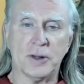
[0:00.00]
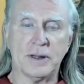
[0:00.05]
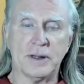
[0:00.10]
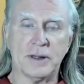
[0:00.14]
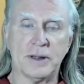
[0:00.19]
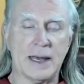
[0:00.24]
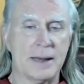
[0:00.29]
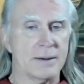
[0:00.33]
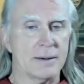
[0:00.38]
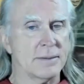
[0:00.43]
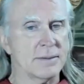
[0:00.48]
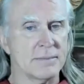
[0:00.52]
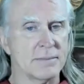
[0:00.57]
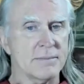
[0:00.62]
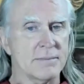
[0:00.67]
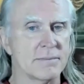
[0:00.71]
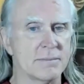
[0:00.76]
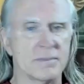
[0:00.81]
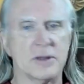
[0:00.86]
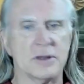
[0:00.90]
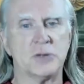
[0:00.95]
and
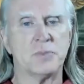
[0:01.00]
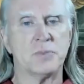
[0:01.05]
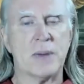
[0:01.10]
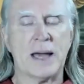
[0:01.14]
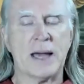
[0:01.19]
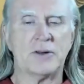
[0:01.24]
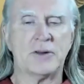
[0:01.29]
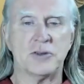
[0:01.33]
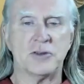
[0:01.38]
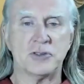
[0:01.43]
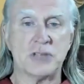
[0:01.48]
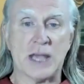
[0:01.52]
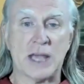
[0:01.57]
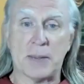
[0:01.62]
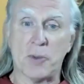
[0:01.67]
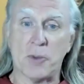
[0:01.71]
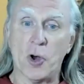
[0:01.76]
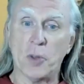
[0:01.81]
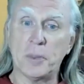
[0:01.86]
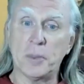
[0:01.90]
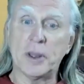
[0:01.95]
then it's back to the
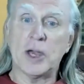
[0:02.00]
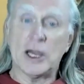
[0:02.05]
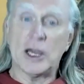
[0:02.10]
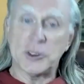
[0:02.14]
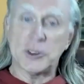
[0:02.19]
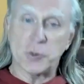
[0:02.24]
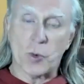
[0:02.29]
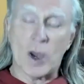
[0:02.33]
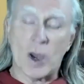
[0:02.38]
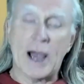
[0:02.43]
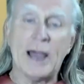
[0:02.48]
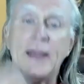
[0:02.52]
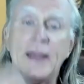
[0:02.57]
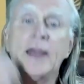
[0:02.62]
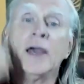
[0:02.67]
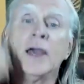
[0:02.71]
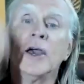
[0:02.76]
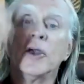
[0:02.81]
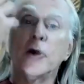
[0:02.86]
same old because why?